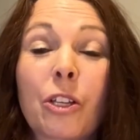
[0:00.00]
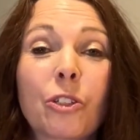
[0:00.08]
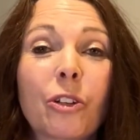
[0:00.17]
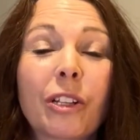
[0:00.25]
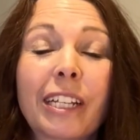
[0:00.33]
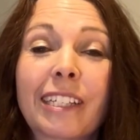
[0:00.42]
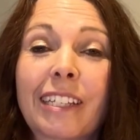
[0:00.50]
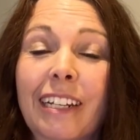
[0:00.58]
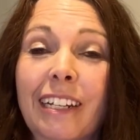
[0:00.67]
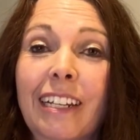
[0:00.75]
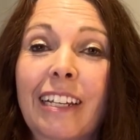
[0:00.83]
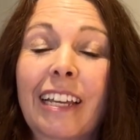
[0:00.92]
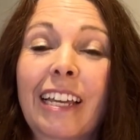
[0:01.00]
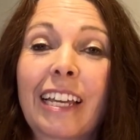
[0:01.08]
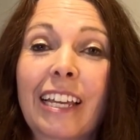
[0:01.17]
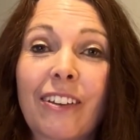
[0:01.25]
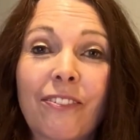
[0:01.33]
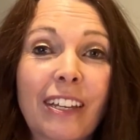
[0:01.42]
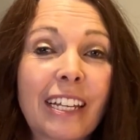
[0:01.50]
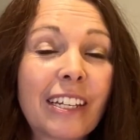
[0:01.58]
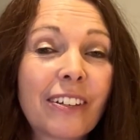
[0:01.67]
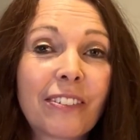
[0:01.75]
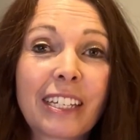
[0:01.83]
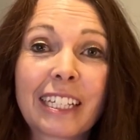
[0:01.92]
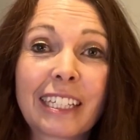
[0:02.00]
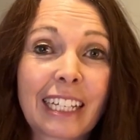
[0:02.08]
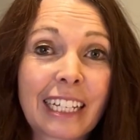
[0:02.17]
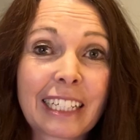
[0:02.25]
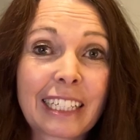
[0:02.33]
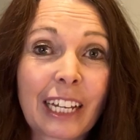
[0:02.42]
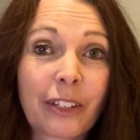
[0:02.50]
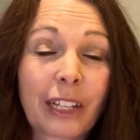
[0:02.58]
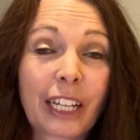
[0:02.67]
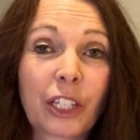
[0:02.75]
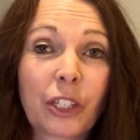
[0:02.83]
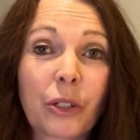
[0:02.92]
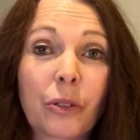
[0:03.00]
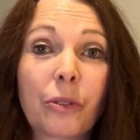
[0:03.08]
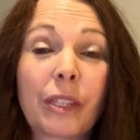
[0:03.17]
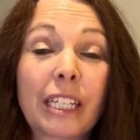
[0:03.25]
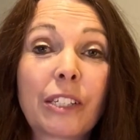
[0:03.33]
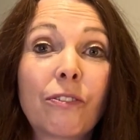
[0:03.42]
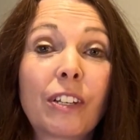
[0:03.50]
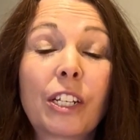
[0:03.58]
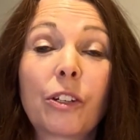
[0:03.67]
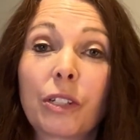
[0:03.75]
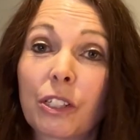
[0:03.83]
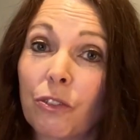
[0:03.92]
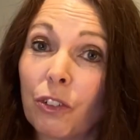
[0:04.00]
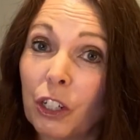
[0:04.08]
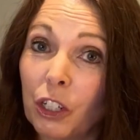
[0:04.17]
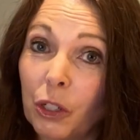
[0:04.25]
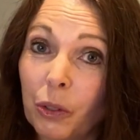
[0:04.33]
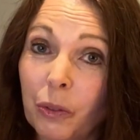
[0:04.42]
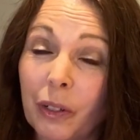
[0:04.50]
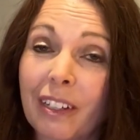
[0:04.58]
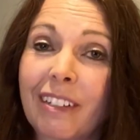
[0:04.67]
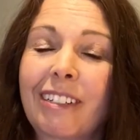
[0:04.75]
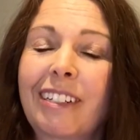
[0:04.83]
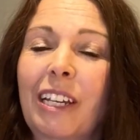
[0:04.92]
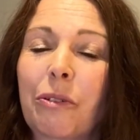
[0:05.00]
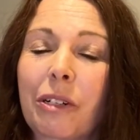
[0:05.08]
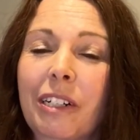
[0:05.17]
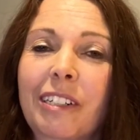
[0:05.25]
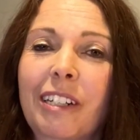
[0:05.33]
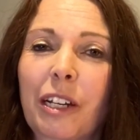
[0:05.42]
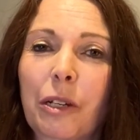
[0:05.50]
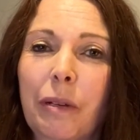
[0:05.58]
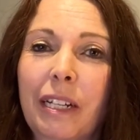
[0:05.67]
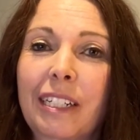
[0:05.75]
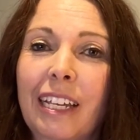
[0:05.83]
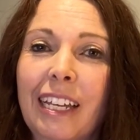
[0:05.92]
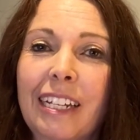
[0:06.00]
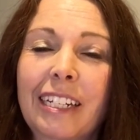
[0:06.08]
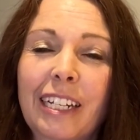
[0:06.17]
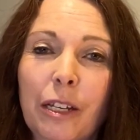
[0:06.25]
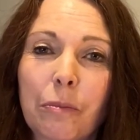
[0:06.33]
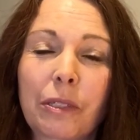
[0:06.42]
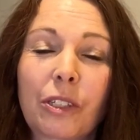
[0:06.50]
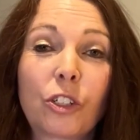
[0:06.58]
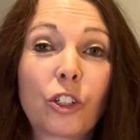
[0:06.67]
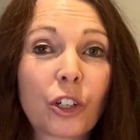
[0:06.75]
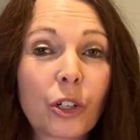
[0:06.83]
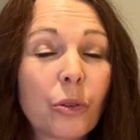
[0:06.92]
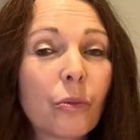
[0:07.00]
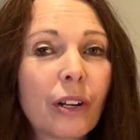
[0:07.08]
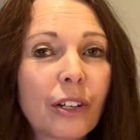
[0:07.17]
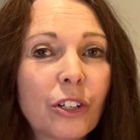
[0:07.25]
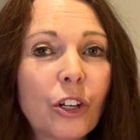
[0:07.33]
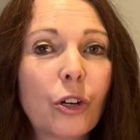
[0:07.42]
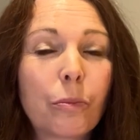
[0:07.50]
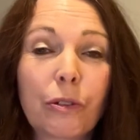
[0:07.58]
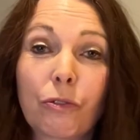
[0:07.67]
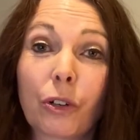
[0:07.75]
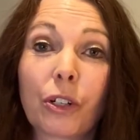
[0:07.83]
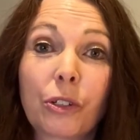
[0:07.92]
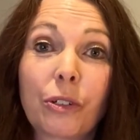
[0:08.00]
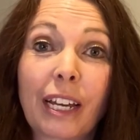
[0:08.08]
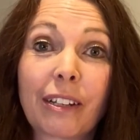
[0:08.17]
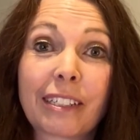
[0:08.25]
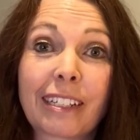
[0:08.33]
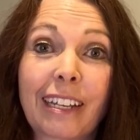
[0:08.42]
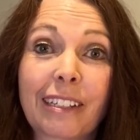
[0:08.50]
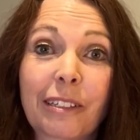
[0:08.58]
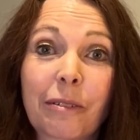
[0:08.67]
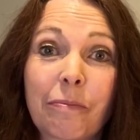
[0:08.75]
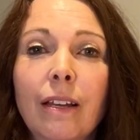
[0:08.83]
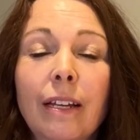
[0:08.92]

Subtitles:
So listen, if any of these things sound like you, this video is for you. Today we're going to talk about 10 tips that you're going to want to know before you downsize.